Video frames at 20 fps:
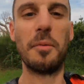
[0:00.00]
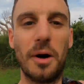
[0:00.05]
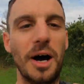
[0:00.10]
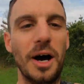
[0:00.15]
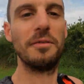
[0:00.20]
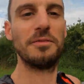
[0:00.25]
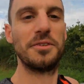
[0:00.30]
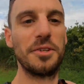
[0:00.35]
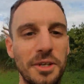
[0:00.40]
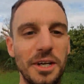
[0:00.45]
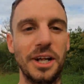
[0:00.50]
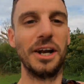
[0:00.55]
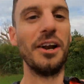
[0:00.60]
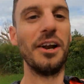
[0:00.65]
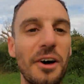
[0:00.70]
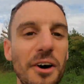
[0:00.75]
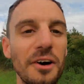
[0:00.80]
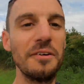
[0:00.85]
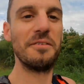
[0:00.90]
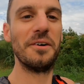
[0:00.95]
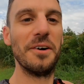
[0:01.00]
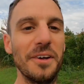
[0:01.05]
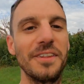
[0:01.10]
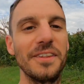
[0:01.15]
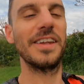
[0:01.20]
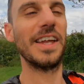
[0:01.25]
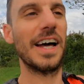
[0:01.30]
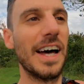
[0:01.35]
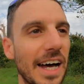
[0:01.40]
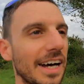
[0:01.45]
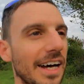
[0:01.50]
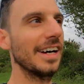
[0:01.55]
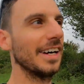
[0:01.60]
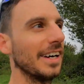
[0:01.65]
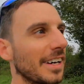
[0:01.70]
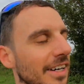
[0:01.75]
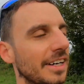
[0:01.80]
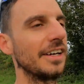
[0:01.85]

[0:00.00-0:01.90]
but I'm doing a lot more than that,